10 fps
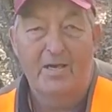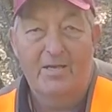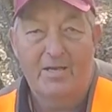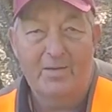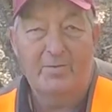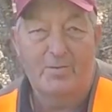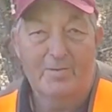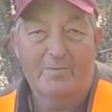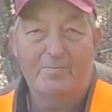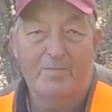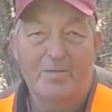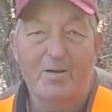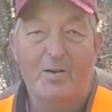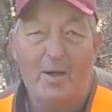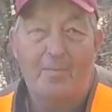You, you
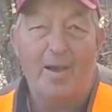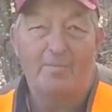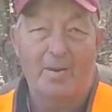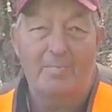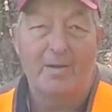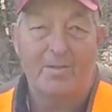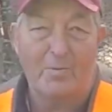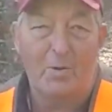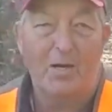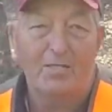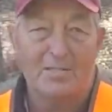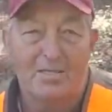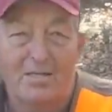know how mad my mother was? Yeah.